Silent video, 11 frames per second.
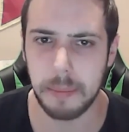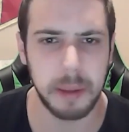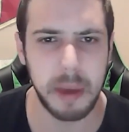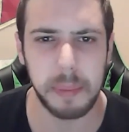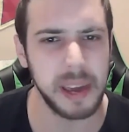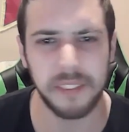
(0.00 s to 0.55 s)
and
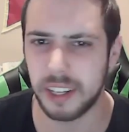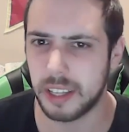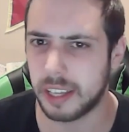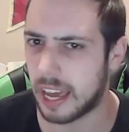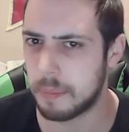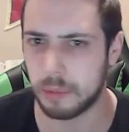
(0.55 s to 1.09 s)
maybe I've seen the
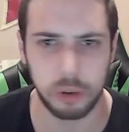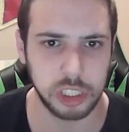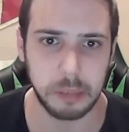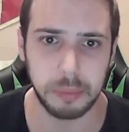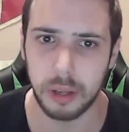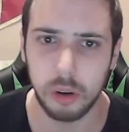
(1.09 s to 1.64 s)
Games
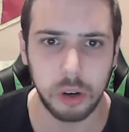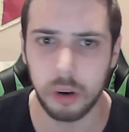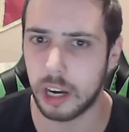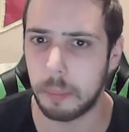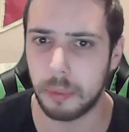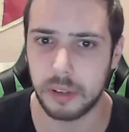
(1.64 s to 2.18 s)
Workshop logo a
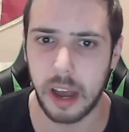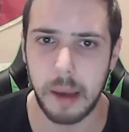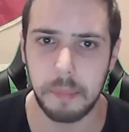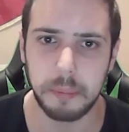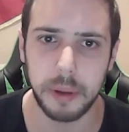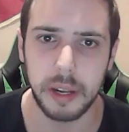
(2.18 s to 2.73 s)
couple
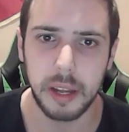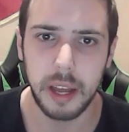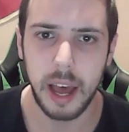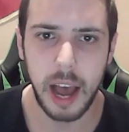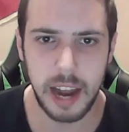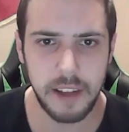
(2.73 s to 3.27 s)
times, but
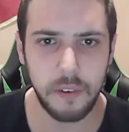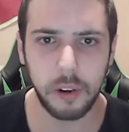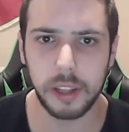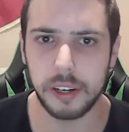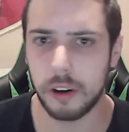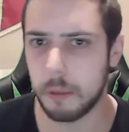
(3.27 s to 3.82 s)
I never
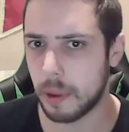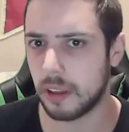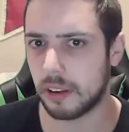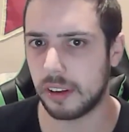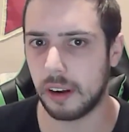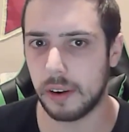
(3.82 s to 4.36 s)
really knew about the
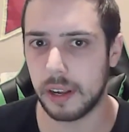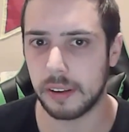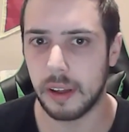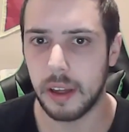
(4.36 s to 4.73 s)
series